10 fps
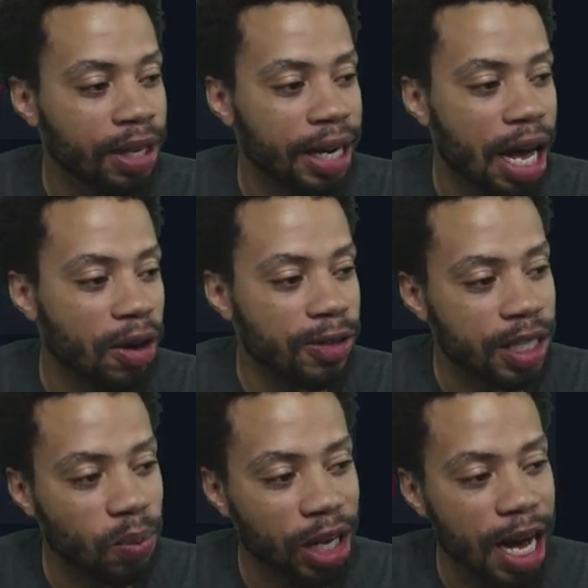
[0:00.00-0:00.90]
Now, if
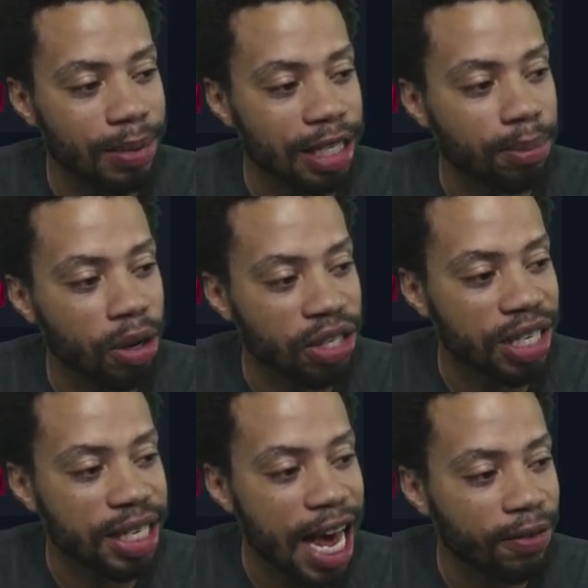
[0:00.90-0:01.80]
someone comes in and
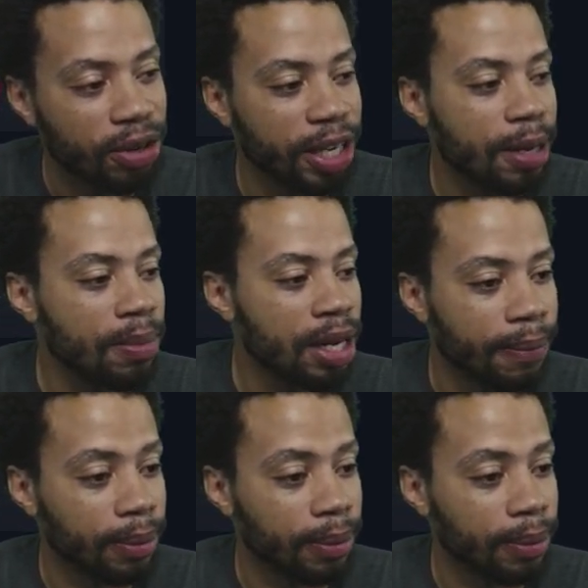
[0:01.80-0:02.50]
purchases after him,